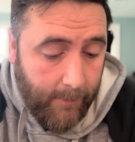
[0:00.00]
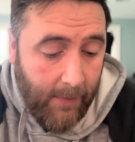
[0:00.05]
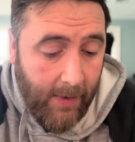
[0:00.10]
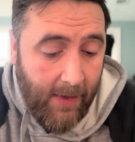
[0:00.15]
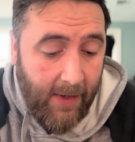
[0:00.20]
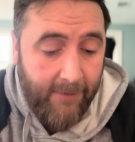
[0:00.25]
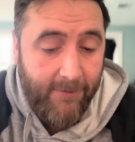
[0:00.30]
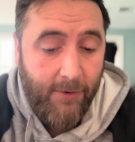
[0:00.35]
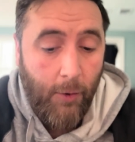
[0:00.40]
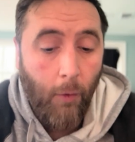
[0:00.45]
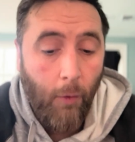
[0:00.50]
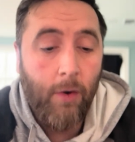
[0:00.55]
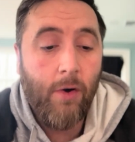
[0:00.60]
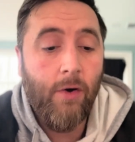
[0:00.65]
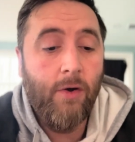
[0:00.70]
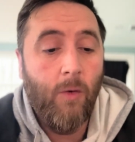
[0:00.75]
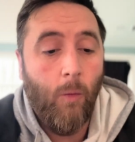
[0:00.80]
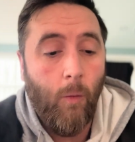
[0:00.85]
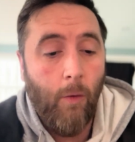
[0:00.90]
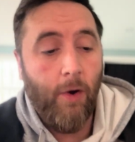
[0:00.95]
If you're
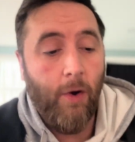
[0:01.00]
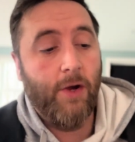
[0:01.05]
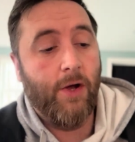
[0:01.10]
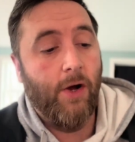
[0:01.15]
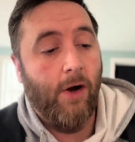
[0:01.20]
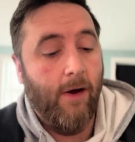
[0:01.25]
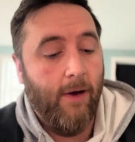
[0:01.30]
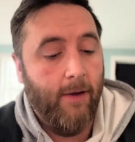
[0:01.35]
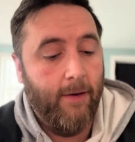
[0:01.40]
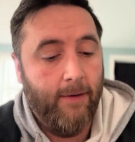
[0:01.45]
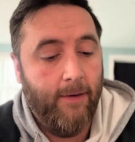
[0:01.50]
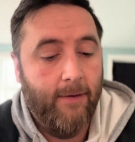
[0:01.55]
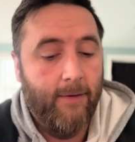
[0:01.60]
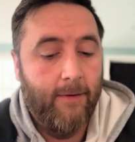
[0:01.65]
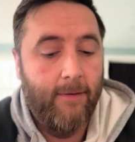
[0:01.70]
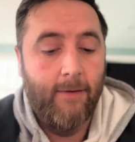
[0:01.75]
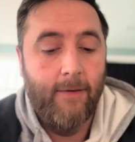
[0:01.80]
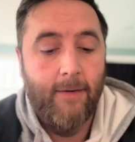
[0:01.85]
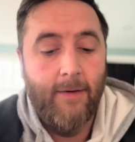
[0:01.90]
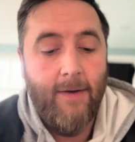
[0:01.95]
going to work on
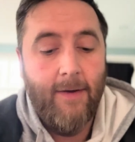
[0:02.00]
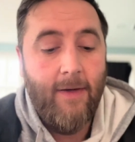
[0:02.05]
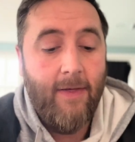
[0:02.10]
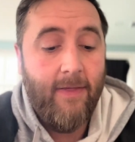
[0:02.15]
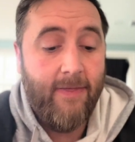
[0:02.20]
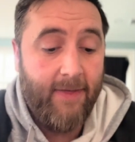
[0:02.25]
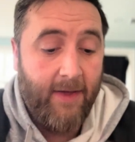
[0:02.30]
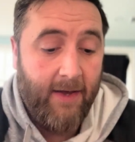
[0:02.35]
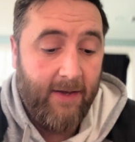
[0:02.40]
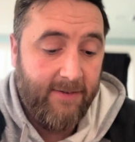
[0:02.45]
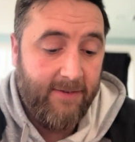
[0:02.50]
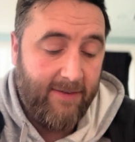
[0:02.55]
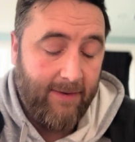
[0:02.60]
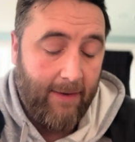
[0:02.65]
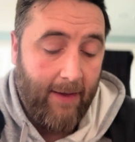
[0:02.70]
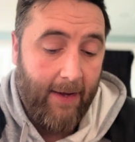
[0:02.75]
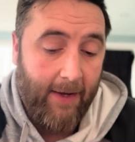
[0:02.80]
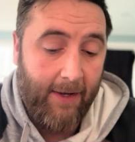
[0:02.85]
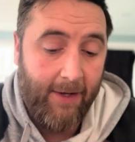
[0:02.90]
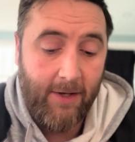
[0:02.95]
things
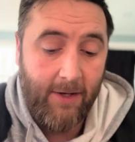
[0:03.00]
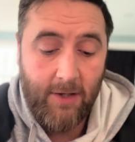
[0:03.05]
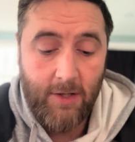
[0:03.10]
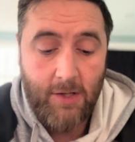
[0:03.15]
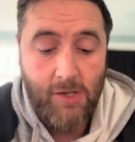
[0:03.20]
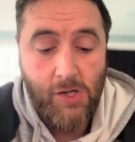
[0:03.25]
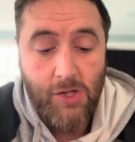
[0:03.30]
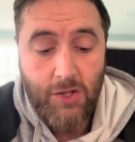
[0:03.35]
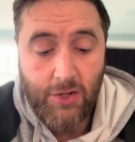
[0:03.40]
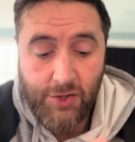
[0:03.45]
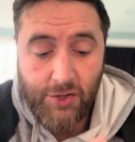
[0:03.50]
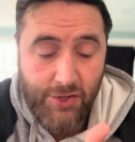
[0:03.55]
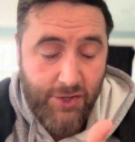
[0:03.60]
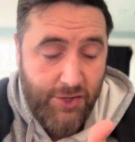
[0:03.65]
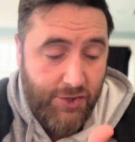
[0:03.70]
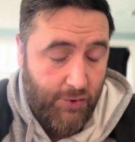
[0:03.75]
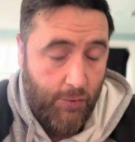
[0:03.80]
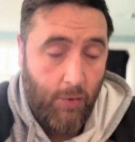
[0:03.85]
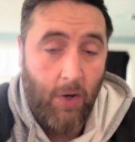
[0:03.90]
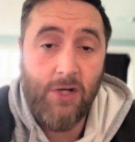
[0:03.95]
like
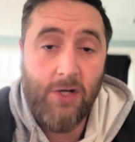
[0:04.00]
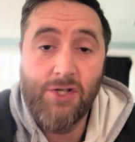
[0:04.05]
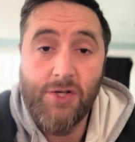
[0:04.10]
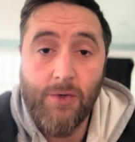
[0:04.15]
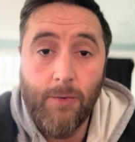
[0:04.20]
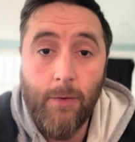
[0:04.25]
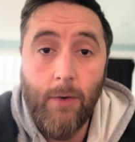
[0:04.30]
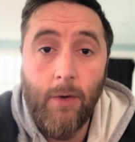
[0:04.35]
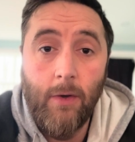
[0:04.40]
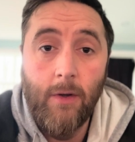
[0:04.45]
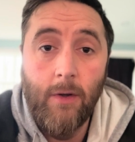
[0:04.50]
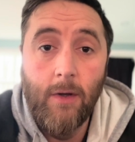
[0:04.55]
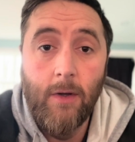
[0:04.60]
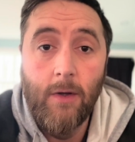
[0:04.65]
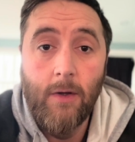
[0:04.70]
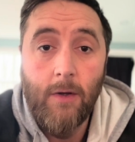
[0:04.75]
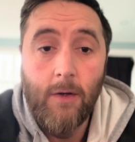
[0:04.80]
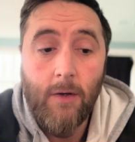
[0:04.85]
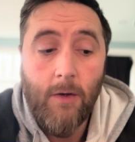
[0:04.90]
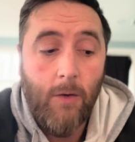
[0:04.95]
structural
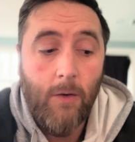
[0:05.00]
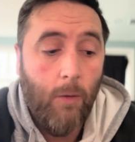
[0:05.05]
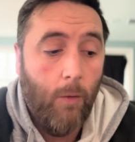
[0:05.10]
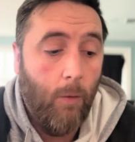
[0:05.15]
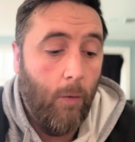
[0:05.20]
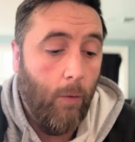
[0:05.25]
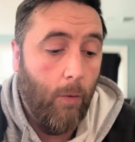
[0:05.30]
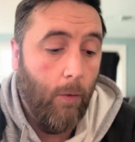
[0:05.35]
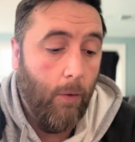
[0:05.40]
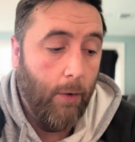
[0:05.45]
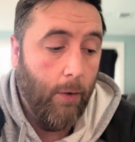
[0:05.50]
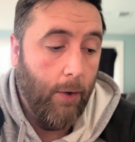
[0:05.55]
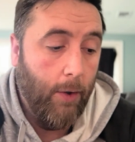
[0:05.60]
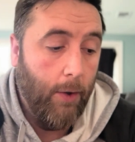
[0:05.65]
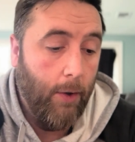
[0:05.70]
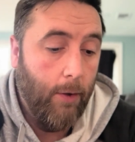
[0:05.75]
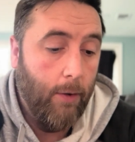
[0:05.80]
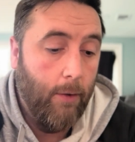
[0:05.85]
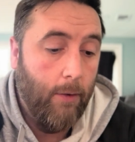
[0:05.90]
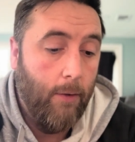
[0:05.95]

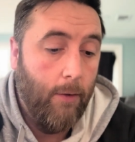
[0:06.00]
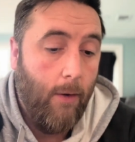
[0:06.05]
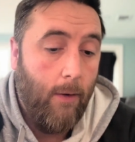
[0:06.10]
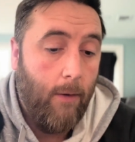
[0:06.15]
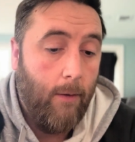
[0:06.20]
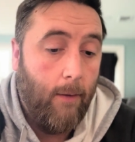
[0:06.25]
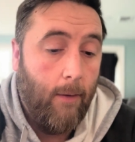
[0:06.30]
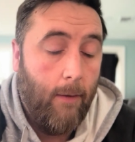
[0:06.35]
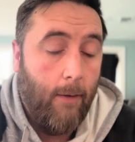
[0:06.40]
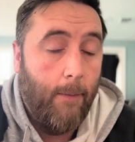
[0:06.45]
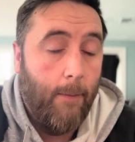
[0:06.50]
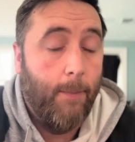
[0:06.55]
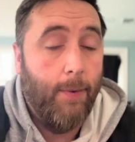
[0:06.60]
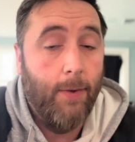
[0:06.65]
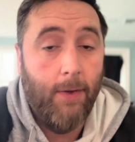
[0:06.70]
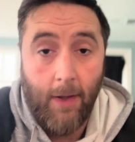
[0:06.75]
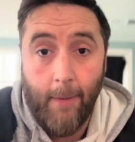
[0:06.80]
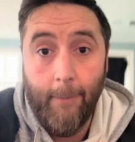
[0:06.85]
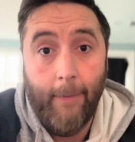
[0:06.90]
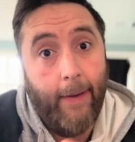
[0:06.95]
or
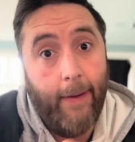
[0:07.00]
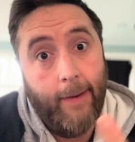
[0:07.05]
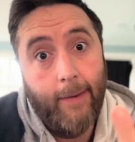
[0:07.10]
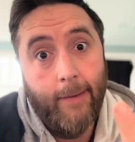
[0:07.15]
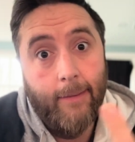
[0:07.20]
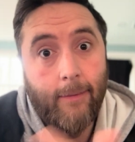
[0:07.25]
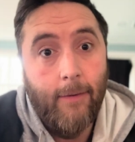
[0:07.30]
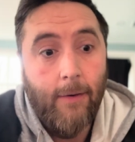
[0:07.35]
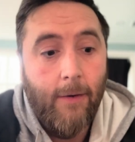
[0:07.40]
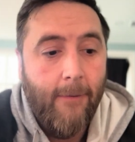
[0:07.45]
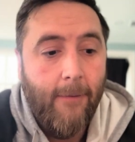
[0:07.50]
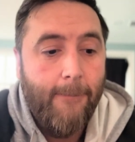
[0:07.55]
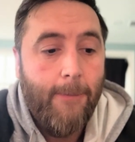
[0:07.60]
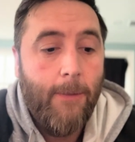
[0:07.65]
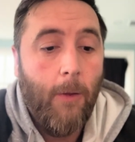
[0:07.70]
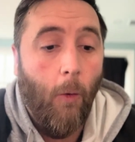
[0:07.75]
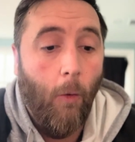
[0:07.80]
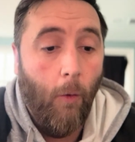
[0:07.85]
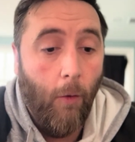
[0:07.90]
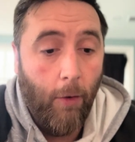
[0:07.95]
plumbing,
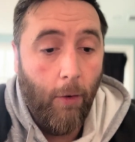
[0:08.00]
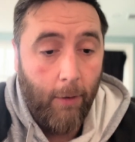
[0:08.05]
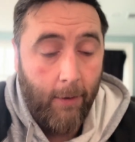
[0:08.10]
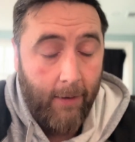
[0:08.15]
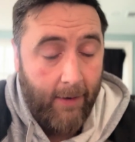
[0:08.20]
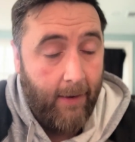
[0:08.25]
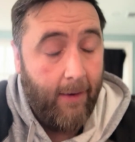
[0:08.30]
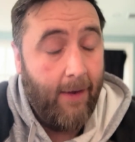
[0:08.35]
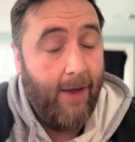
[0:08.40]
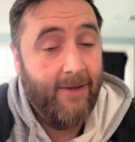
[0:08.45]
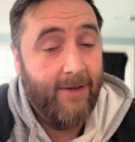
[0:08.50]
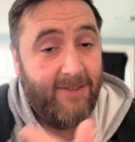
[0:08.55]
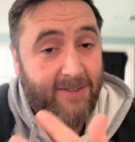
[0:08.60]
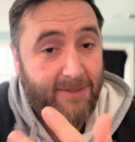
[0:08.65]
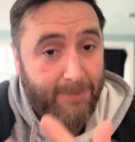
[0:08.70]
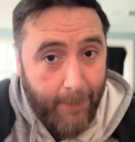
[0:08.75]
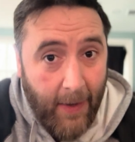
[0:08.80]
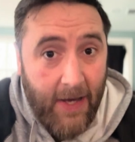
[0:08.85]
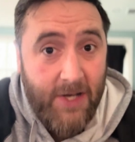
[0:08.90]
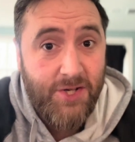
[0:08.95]
or
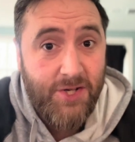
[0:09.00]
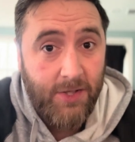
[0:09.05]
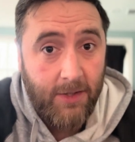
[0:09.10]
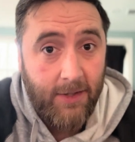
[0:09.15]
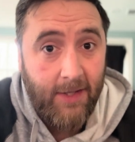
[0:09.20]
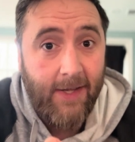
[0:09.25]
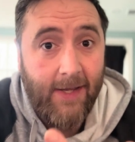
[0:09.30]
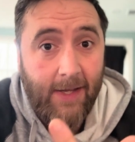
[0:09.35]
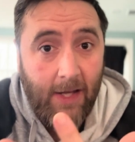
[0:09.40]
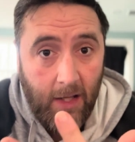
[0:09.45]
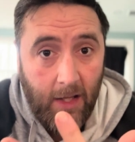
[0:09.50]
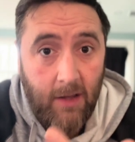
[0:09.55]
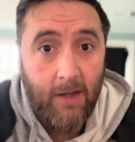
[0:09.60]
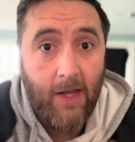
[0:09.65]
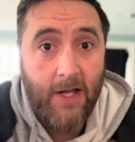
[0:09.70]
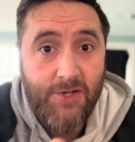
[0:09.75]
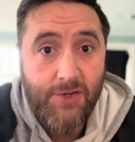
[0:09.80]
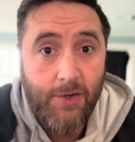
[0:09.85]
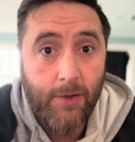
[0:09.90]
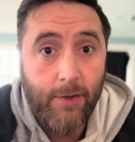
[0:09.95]
especially
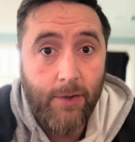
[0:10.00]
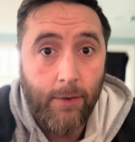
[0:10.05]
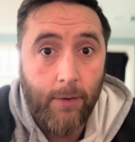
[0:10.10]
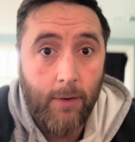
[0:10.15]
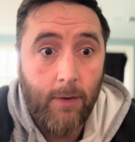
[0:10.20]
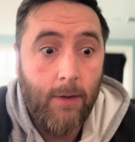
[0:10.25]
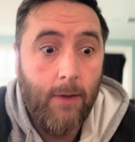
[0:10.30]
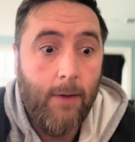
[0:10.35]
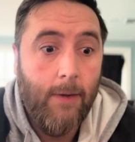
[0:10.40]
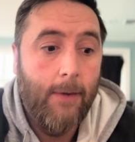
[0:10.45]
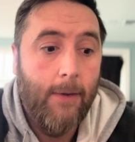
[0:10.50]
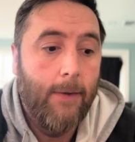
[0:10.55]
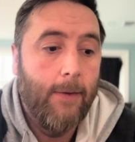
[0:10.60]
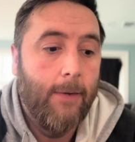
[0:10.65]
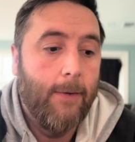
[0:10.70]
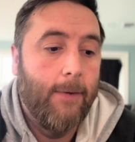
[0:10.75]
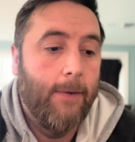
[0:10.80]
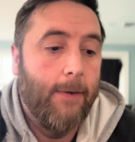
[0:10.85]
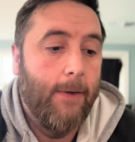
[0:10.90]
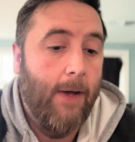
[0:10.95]
electrical,
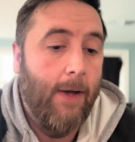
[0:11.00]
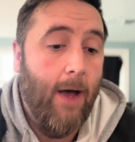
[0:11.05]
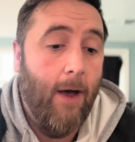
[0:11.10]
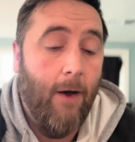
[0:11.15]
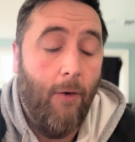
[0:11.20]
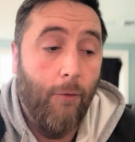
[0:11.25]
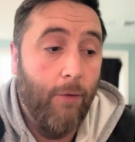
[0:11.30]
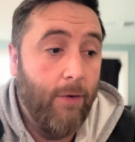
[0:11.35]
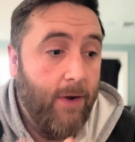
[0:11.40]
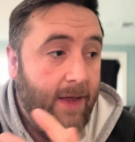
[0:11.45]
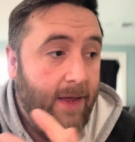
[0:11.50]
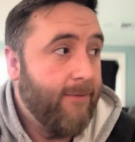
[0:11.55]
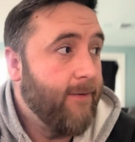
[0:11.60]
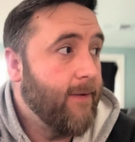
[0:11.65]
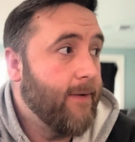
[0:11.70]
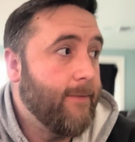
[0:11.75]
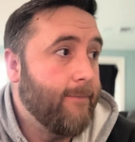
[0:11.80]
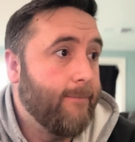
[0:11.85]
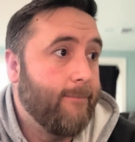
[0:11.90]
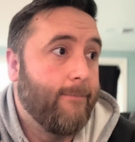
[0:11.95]
or
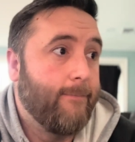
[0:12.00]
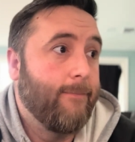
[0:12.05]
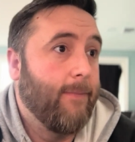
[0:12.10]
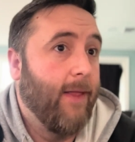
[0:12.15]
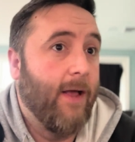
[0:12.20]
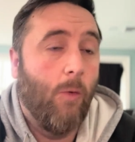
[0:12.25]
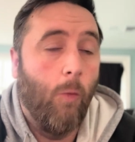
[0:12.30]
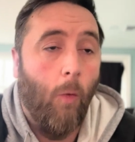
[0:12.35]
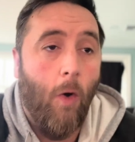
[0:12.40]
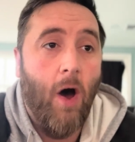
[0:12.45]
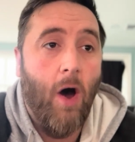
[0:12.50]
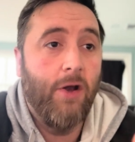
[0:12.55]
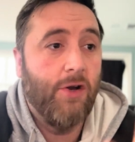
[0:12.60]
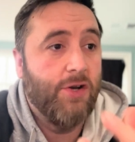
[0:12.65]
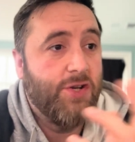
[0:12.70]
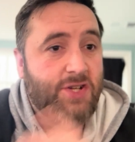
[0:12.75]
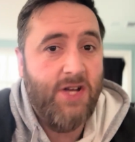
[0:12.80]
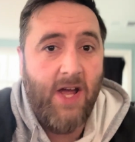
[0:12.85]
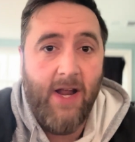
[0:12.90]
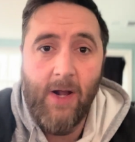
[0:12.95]
even like water
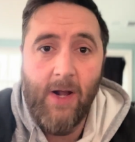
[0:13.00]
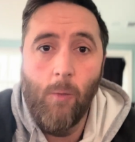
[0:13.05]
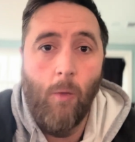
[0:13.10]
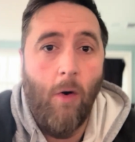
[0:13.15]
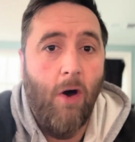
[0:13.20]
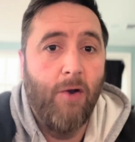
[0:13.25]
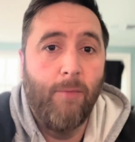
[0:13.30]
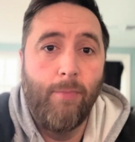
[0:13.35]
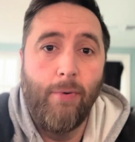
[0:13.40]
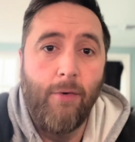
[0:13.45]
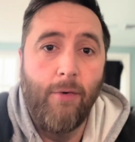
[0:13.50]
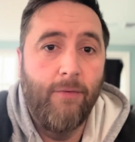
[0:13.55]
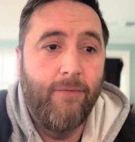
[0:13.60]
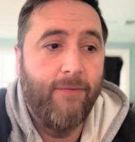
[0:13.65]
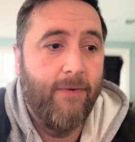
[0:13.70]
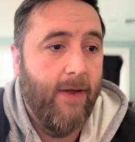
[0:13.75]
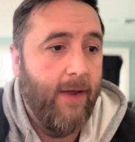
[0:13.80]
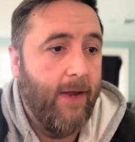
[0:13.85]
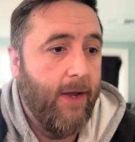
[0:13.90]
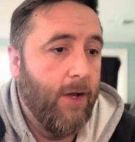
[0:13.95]
shedding,
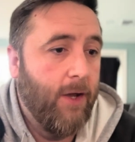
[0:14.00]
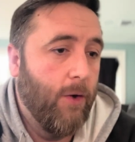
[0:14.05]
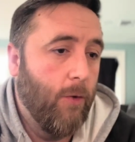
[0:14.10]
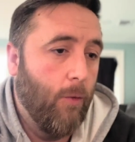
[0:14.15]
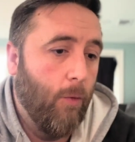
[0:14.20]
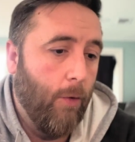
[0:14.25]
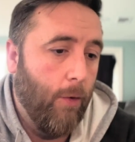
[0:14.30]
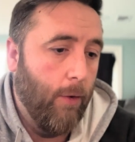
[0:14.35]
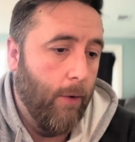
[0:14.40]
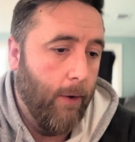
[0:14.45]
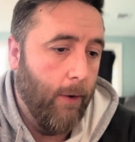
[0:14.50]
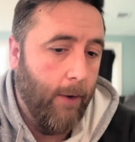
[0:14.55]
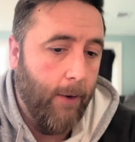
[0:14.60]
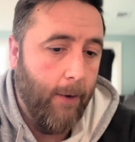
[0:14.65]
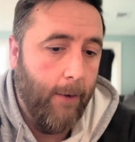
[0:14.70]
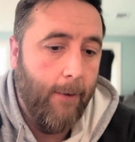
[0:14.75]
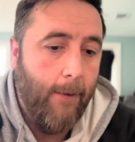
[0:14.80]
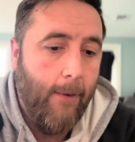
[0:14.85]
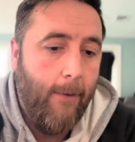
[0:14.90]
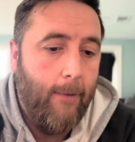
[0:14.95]
waterproofing,
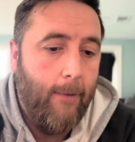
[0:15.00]
or